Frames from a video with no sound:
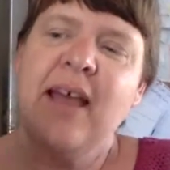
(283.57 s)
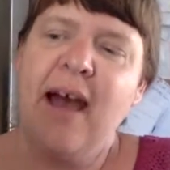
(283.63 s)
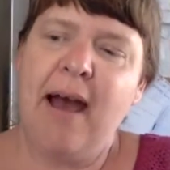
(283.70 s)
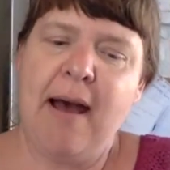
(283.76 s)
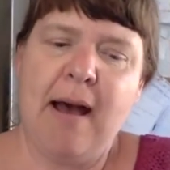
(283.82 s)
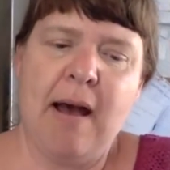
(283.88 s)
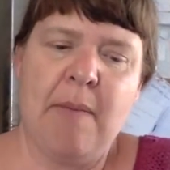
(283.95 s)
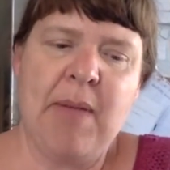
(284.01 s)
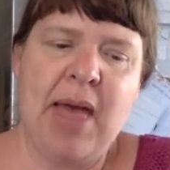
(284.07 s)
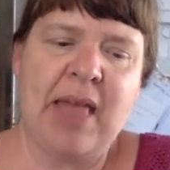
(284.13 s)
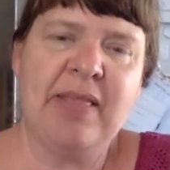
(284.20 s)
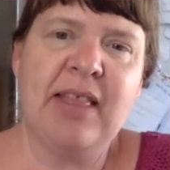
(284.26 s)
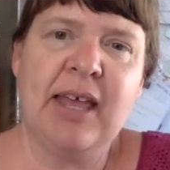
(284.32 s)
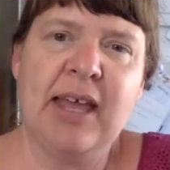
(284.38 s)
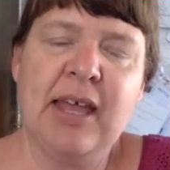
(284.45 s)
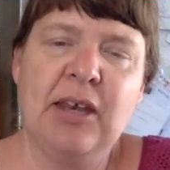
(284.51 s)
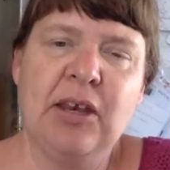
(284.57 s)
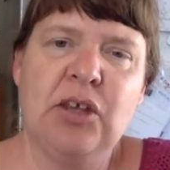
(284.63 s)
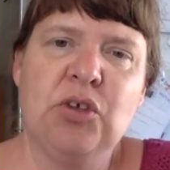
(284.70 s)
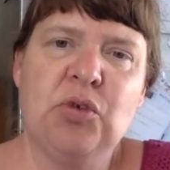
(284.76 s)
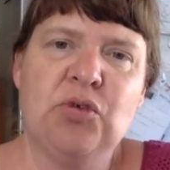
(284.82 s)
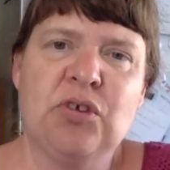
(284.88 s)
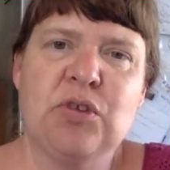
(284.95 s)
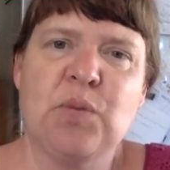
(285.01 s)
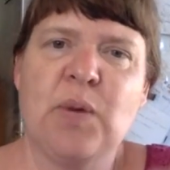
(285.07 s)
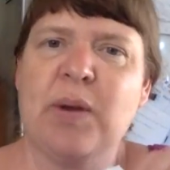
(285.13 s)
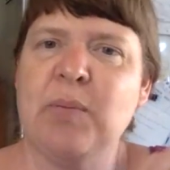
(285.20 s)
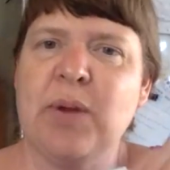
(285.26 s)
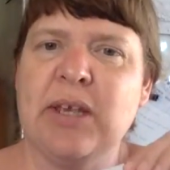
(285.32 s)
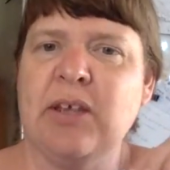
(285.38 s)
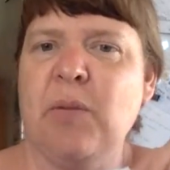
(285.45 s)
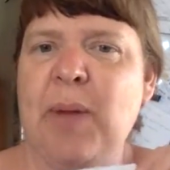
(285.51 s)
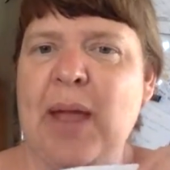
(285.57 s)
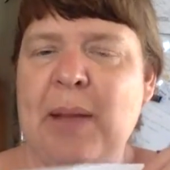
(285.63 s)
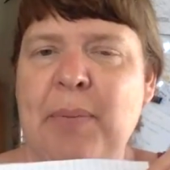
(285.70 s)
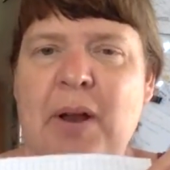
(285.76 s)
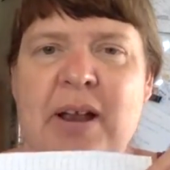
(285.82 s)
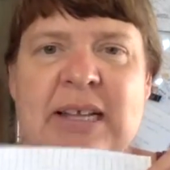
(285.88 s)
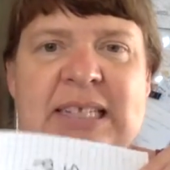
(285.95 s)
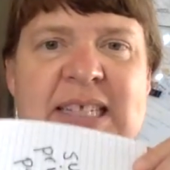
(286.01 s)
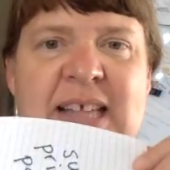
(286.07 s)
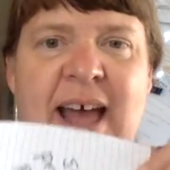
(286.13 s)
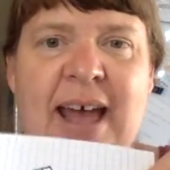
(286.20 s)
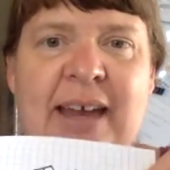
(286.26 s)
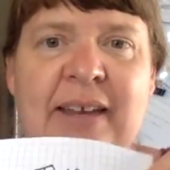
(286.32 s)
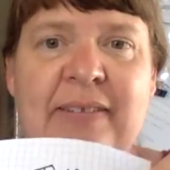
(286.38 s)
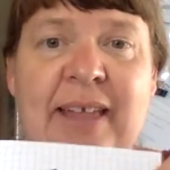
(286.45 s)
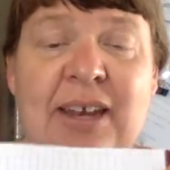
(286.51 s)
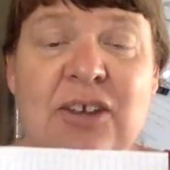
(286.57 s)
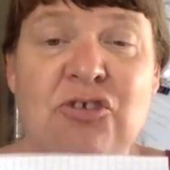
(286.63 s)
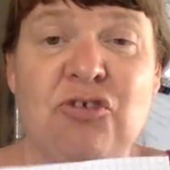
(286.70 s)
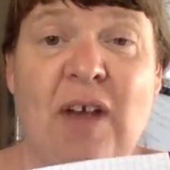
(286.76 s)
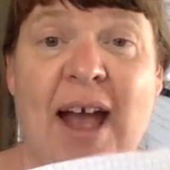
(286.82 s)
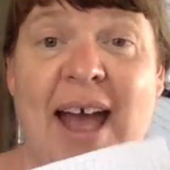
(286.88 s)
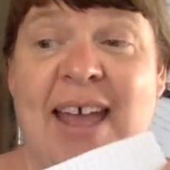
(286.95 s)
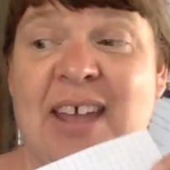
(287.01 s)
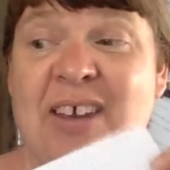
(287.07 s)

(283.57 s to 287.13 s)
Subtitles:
And then you just want to bring your paper inside and let it dry,